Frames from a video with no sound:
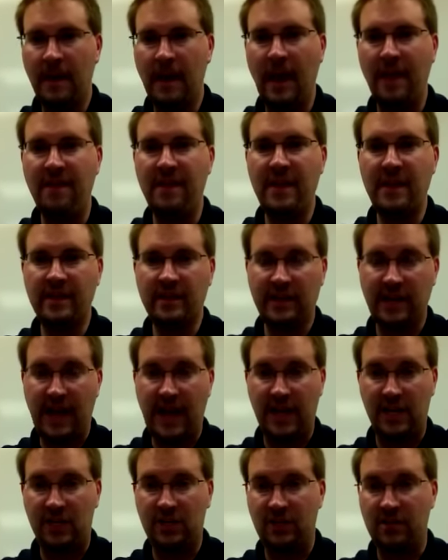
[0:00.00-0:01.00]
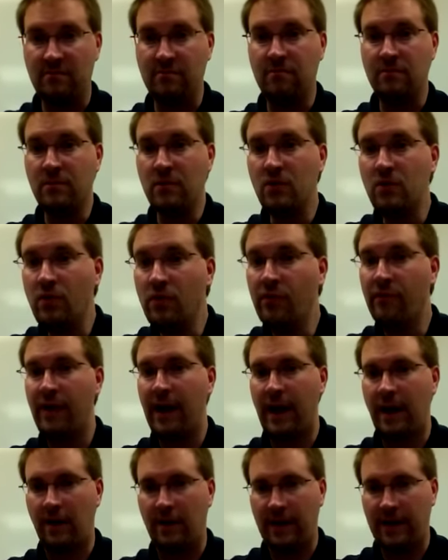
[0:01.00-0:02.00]
And then to actually move
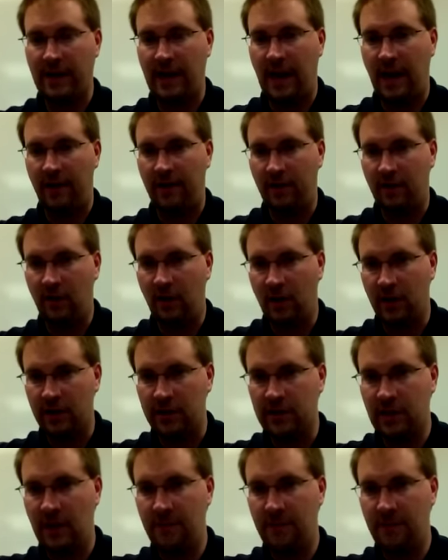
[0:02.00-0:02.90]
air in and out of the lungs,